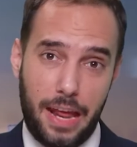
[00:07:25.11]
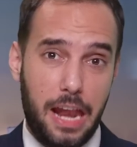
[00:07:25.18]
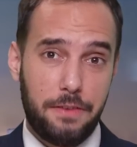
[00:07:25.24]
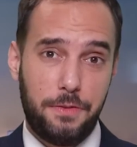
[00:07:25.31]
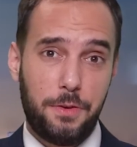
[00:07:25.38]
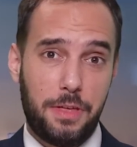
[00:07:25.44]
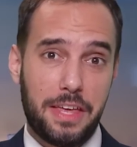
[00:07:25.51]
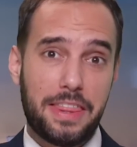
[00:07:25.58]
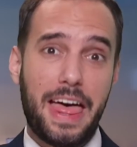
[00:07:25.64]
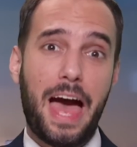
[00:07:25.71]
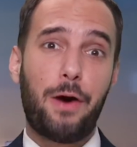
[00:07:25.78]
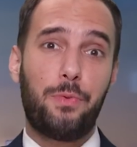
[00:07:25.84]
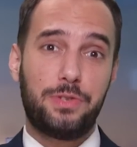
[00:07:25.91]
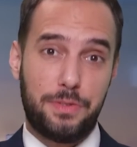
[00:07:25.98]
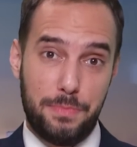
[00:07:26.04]
And if you think
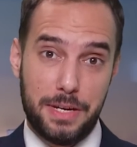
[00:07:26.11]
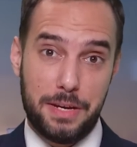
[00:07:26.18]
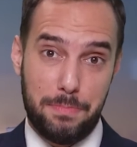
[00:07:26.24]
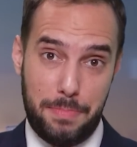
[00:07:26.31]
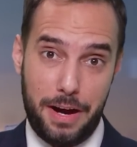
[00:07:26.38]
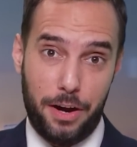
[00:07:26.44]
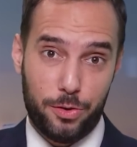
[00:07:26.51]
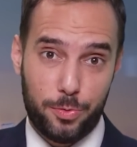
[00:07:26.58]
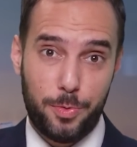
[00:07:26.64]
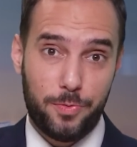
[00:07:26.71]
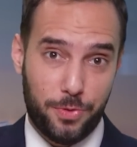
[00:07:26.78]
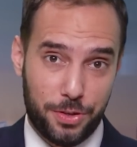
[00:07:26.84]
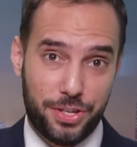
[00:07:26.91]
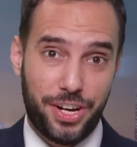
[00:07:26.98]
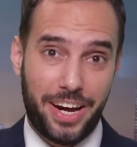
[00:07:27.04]
that was a big embarrassment
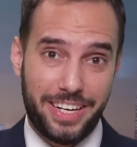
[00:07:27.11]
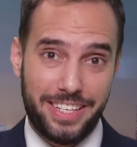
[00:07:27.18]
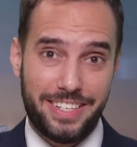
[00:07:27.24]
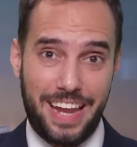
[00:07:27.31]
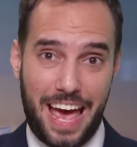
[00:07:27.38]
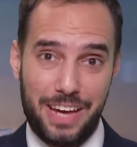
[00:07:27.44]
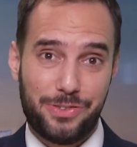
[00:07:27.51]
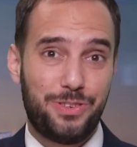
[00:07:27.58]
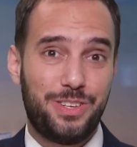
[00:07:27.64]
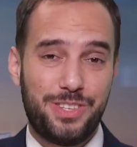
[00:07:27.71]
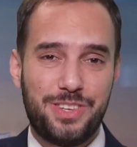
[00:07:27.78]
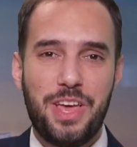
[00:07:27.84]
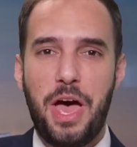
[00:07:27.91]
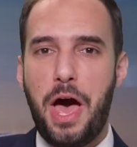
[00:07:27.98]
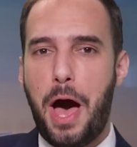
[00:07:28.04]
for Chinese
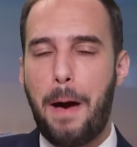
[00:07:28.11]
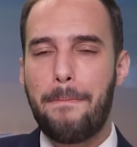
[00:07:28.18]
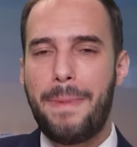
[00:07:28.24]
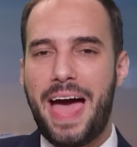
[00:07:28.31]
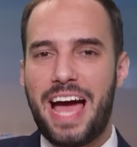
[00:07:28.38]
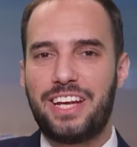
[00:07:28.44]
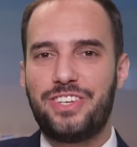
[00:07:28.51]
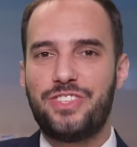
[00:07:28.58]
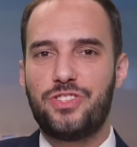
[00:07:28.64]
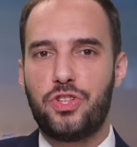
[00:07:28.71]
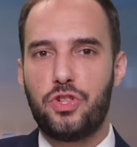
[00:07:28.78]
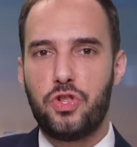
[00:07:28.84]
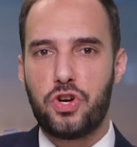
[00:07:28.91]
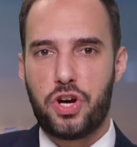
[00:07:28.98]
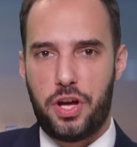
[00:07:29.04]
nationalists, imagine the
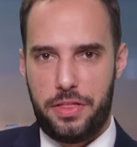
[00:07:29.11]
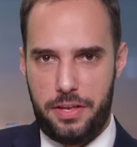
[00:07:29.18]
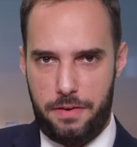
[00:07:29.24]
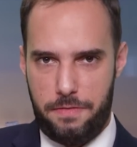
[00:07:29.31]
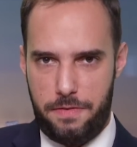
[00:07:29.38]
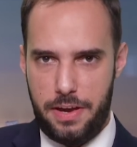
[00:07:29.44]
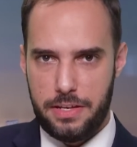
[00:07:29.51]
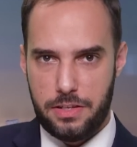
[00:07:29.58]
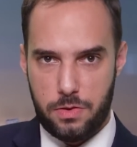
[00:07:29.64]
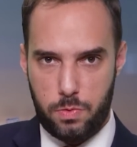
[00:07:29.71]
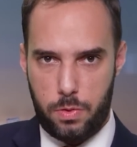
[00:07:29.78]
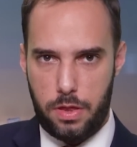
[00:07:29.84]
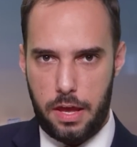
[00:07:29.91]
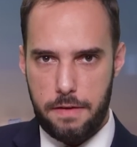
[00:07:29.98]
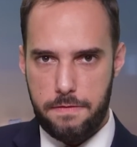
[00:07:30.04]
look on their faces
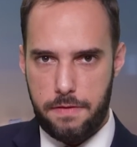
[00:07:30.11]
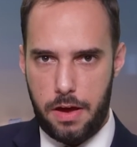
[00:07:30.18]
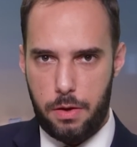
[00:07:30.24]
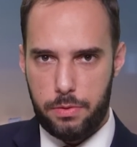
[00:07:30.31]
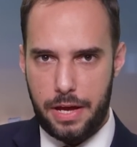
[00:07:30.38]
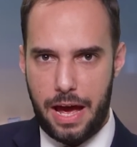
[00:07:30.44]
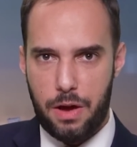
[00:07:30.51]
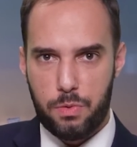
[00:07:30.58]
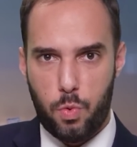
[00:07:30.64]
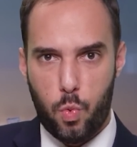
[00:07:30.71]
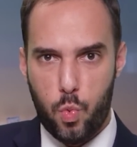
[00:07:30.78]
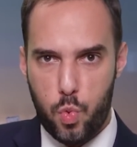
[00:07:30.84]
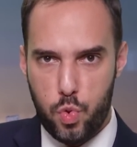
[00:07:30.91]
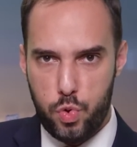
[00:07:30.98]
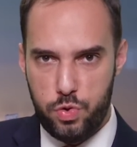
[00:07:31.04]
when they found out
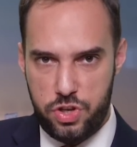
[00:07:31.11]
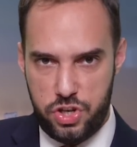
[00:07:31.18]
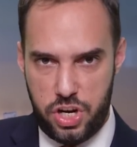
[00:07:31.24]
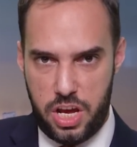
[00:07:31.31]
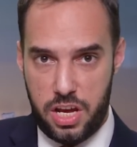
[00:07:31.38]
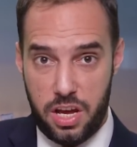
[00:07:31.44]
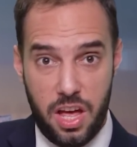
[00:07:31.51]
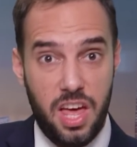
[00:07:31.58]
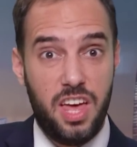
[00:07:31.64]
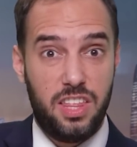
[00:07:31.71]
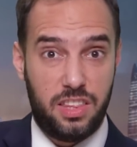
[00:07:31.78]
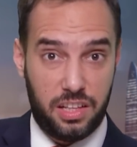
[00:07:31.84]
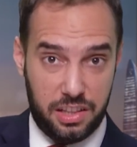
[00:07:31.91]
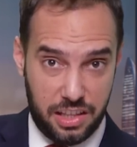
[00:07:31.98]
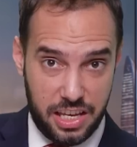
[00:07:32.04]
Wu Jing,
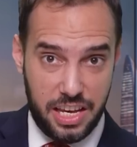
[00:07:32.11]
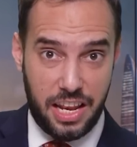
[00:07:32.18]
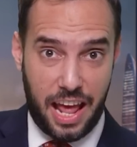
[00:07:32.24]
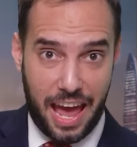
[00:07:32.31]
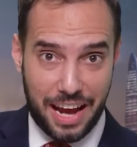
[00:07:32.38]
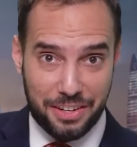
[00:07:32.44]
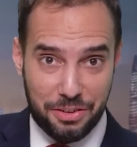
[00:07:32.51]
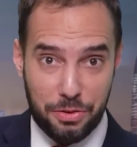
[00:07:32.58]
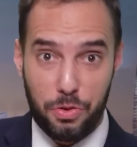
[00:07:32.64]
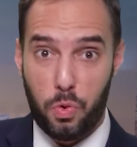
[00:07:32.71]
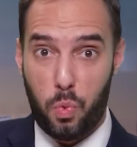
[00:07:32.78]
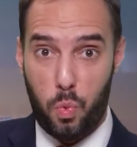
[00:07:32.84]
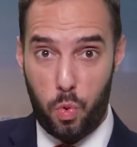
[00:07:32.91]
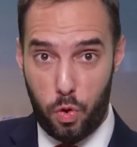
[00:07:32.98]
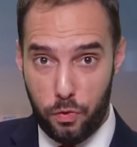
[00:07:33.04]
the lead actor in the
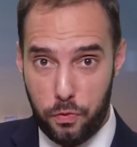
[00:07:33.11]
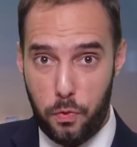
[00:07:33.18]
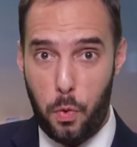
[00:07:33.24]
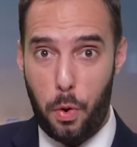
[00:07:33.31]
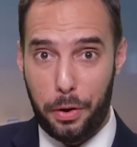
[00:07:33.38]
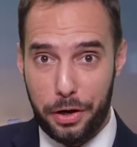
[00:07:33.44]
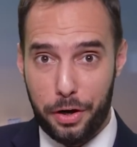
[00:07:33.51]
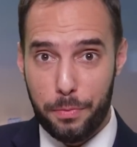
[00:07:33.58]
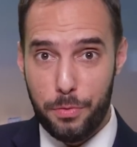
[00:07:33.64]
Wolf Warrior